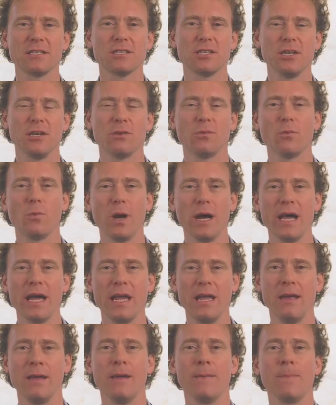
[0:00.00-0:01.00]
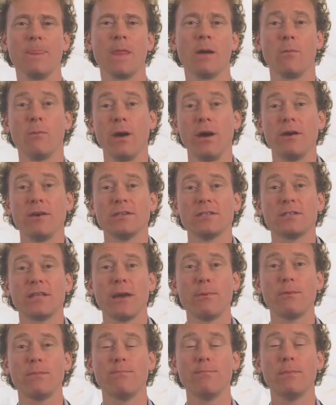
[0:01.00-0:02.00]
certain way, whereas
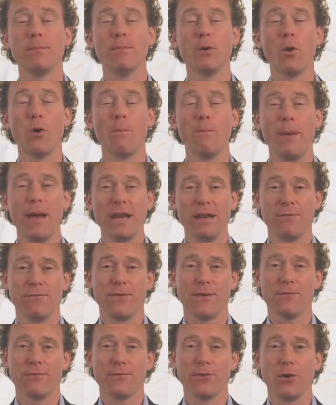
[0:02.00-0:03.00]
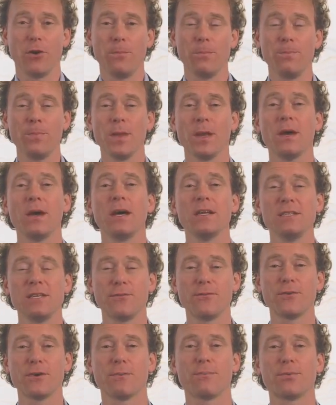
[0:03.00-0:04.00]
they would more benefit from a
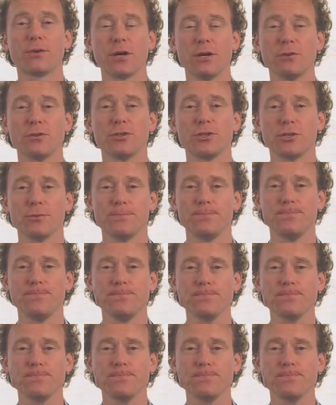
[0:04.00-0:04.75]
different approach.